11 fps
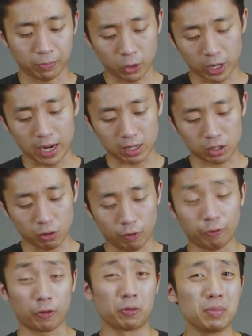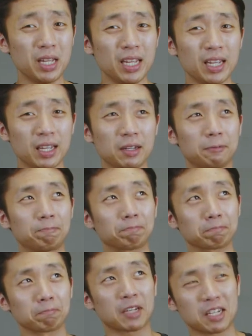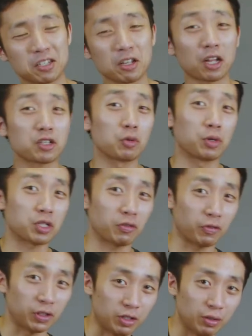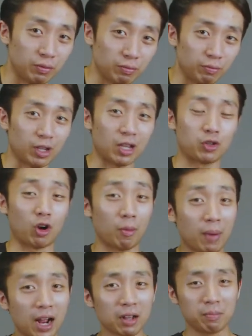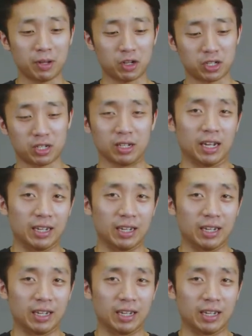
Okay, so for me, it's not so much of a drawback because,